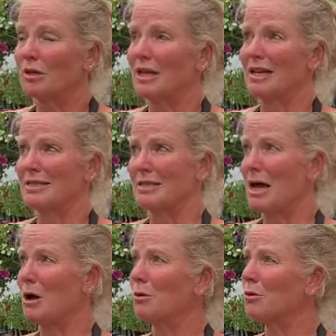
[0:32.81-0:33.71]
has
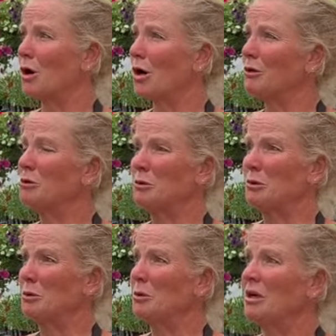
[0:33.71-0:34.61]
now gone
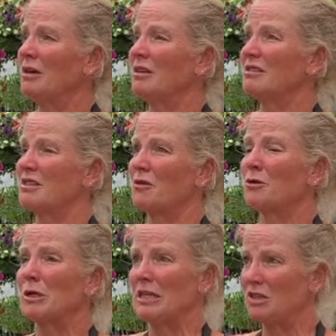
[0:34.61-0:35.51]
through
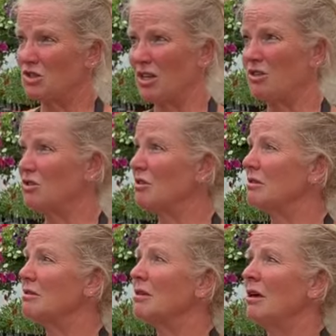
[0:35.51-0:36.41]
several heat
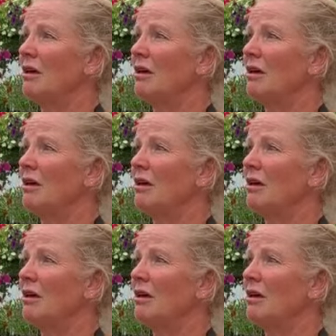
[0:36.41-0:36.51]
changes.